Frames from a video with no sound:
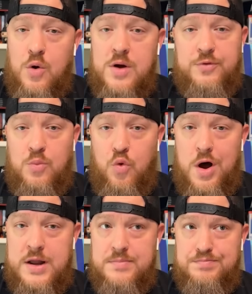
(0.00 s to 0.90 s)
going from
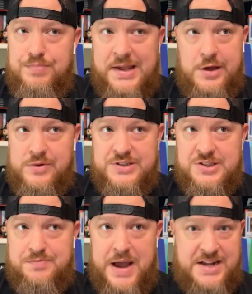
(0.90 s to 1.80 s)
one
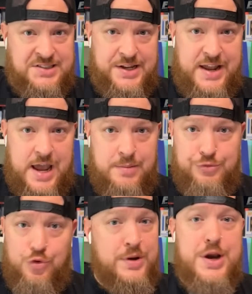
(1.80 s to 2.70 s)
ambiguous passing
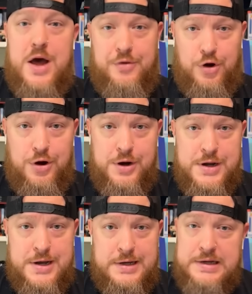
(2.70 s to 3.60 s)
game to another
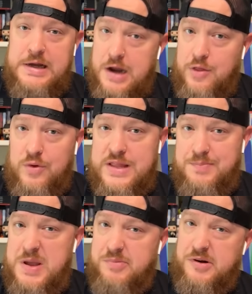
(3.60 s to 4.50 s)
another one
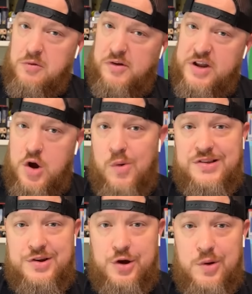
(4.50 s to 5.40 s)
that people don't really know
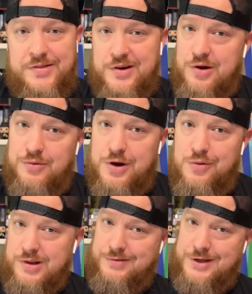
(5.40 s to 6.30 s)
what to do with and don't
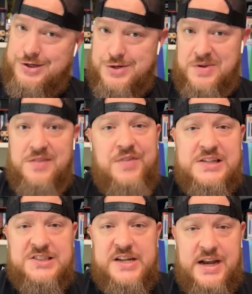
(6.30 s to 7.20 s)
know if they should be
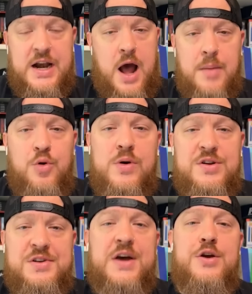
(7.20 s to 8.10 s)
investing in it. I'm
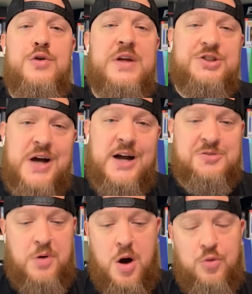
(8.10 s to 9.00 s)
going to tell you that
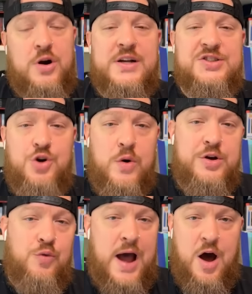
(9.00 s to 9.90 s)
Josh Palmer is
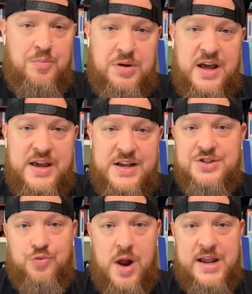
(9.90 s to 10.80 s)
going to outplay
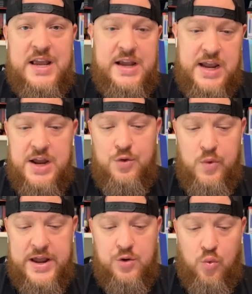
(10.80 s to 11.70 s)
his ranking in
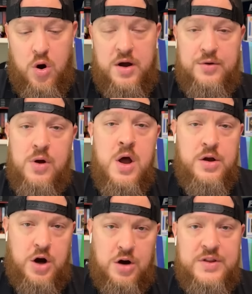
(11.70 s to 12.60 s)
week one.
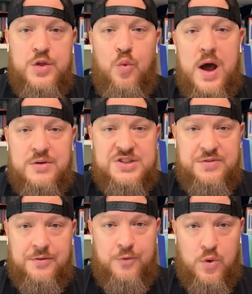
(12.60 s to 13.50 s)
Currently, the wide
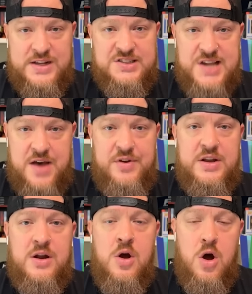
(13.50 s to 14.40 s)
receiver
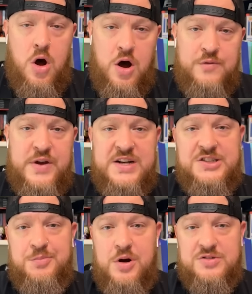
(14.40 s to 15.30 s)
47 on
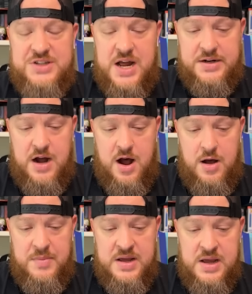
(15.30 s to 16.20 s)

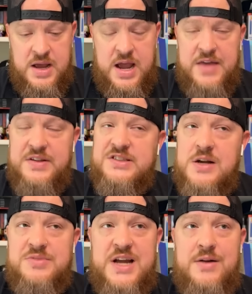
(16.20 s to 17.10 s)
fantasypros.com. And this
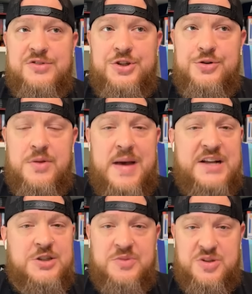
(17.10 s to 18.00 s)
comes down to the
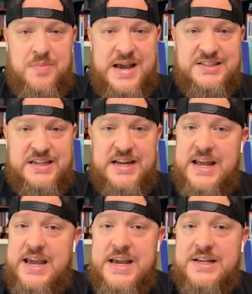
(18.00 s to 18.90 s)
matchup is amazing, and
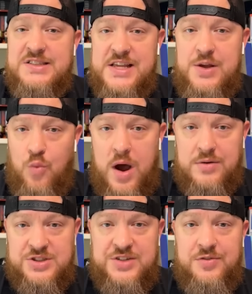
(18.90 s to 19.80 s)
he is the
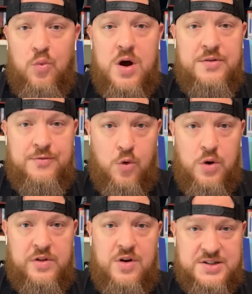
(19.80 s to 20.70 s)
wide receiver one
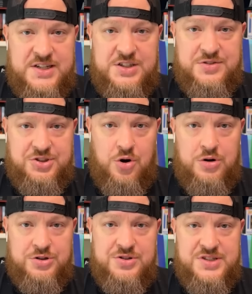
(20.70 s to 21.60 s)
for the Los Angeles
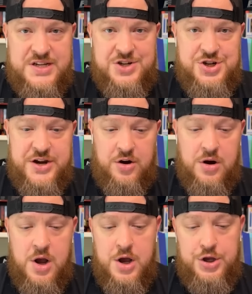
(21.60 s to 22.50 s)
Chargers this
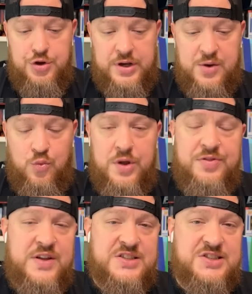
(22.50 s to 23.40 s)
year. You look at
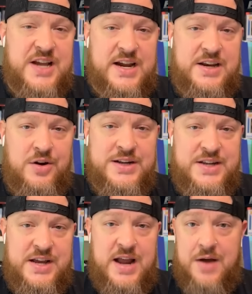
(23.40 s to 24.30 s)
what this secondary
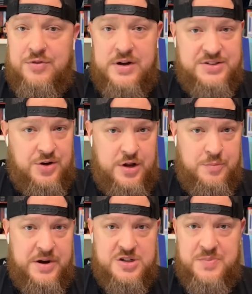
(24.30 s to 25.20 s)
did after
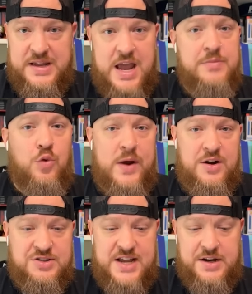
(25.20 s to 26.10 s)
Antonio Pierce became the
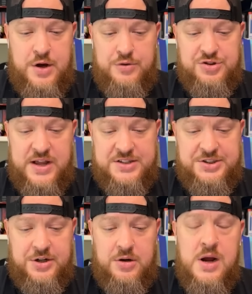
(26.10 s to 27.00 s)
Raiders head coach
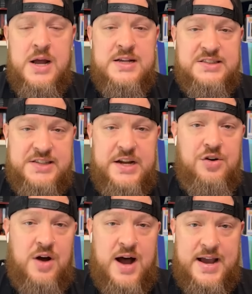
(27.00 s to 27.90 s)
last year
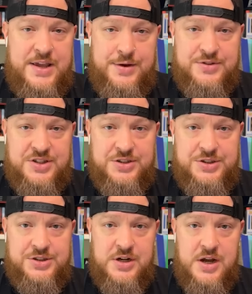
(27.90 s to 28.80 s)
single high
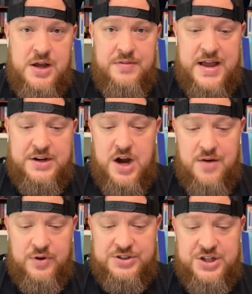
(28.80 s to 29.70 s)
usage. That
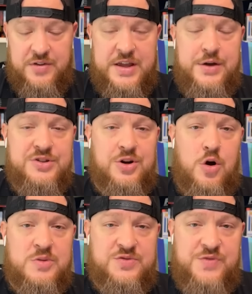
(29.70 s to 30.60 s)
coverage Shelley used on
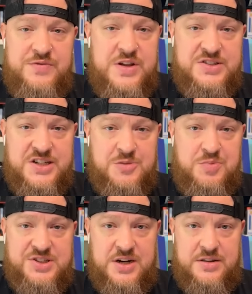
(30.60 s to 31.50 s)
almost
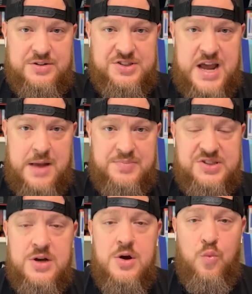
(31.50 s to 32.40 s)
56% of their
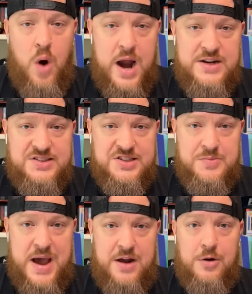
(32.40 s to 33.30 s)
snaps. Why does
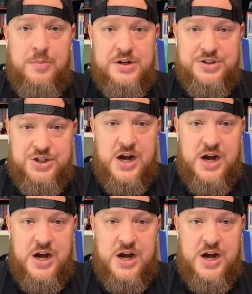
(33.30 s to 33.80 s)
this matter? Because